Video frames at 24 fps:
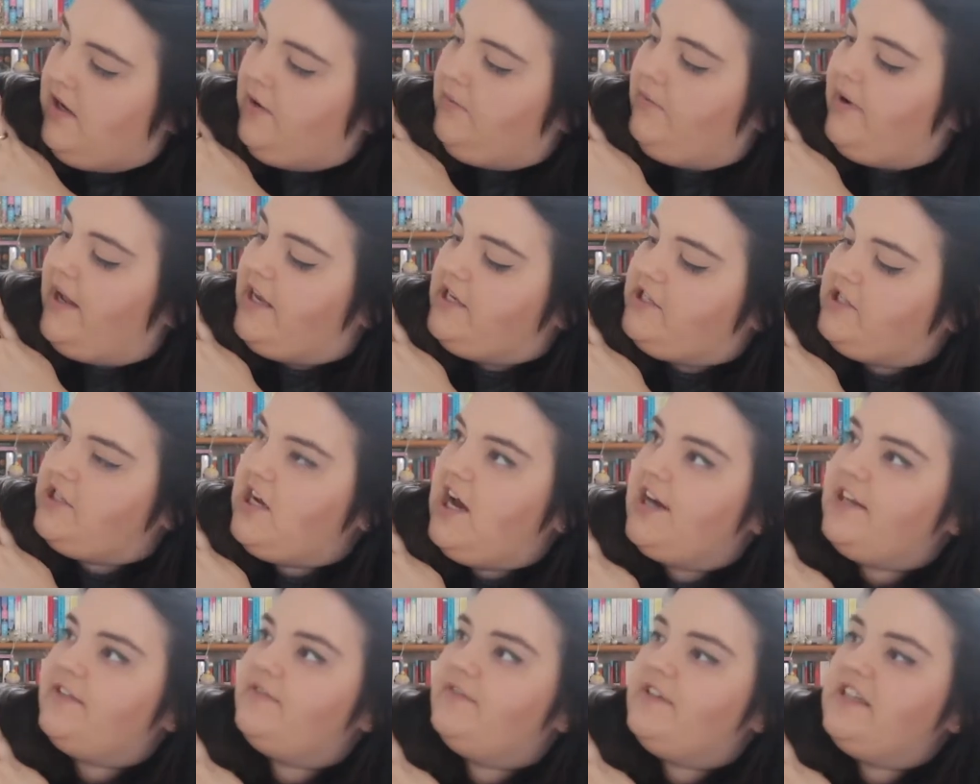which
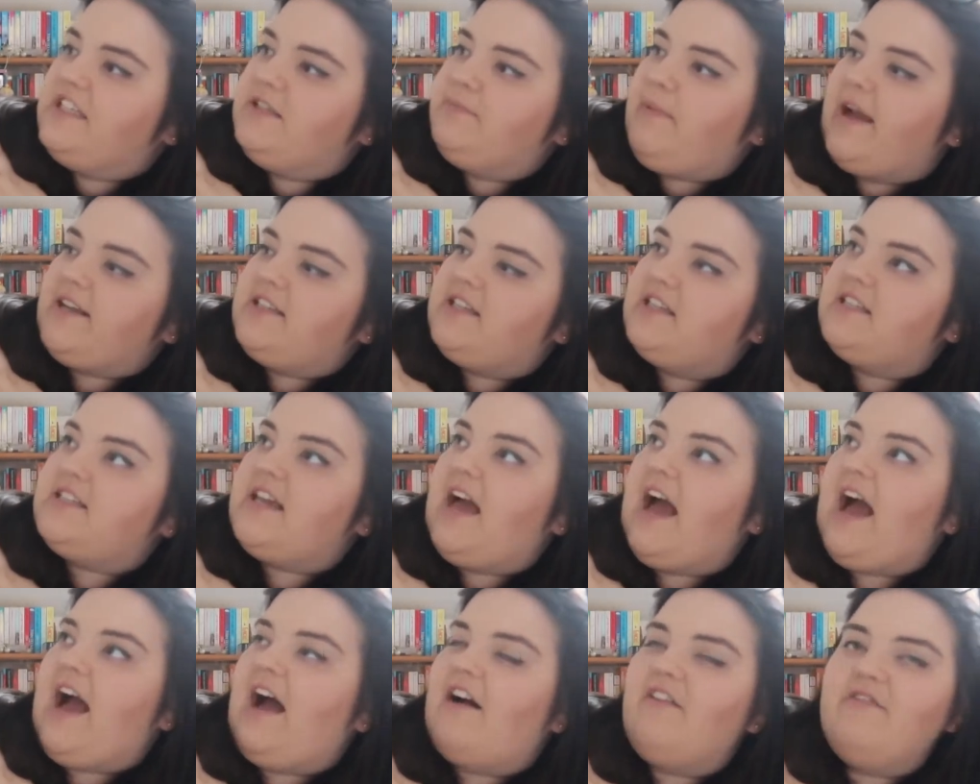I'd have expected to
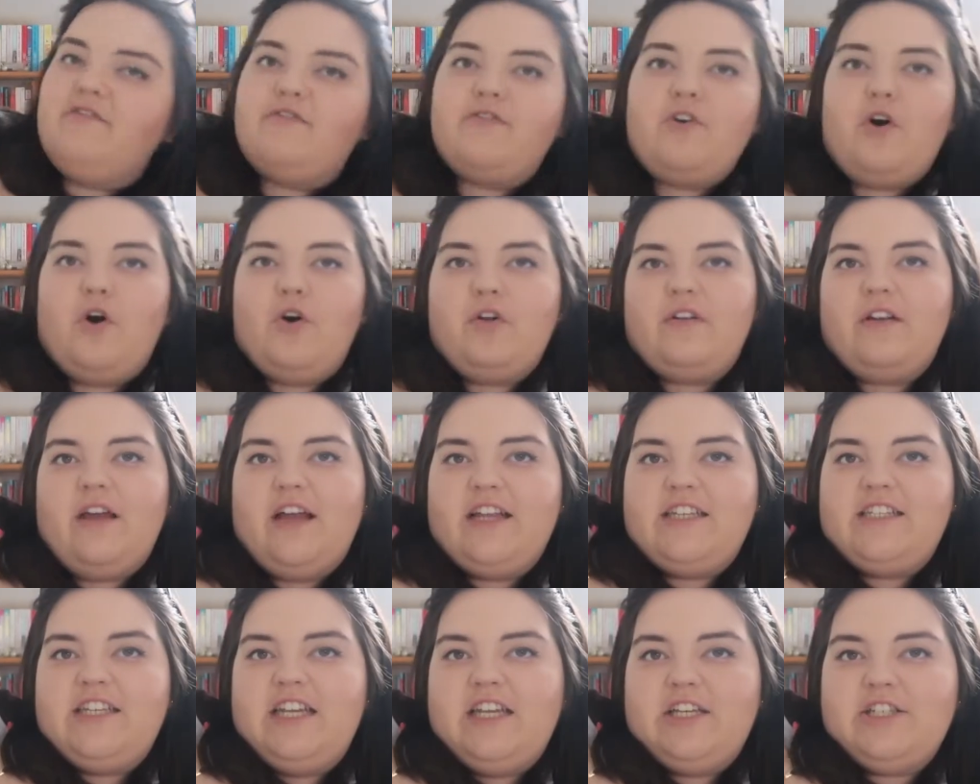have on
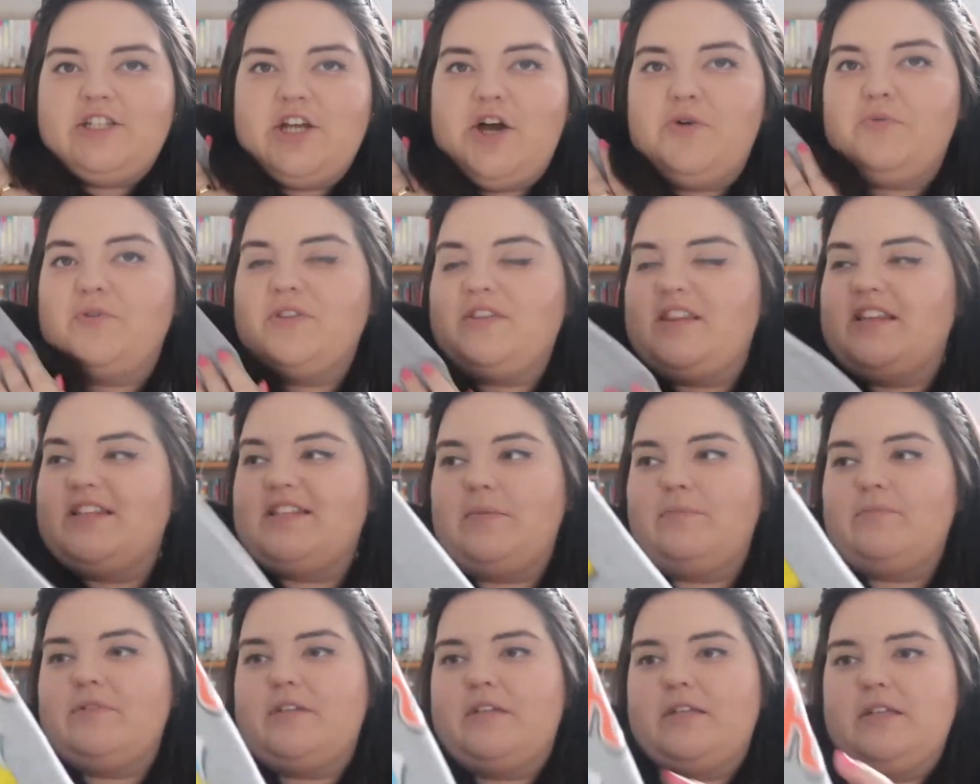a t-shirt with the
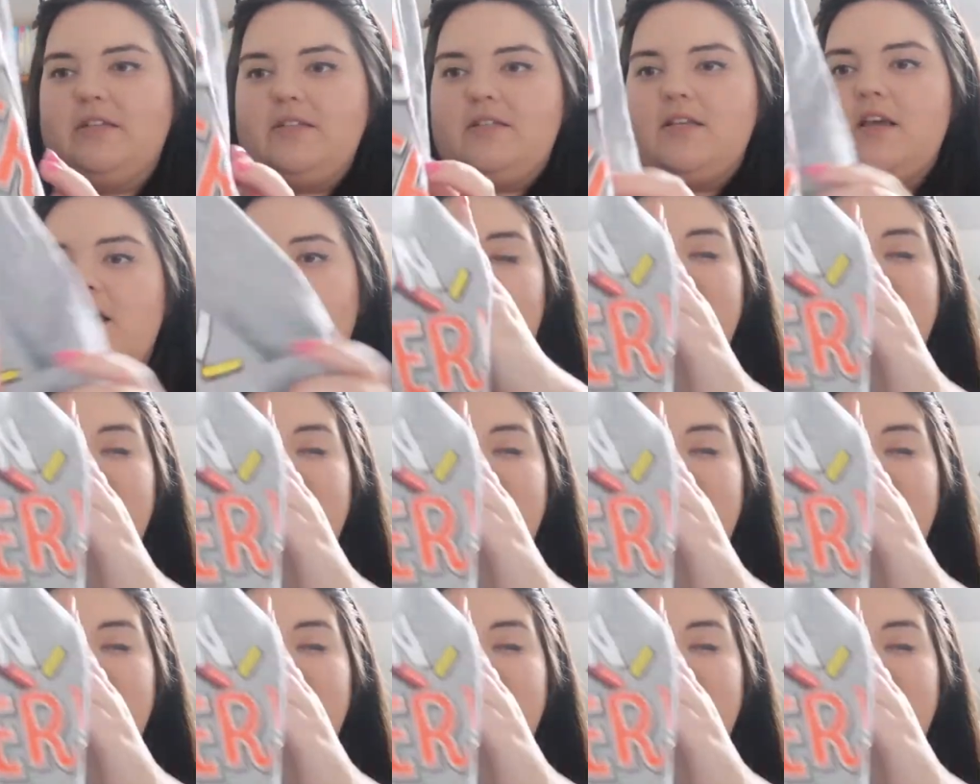Simpsons.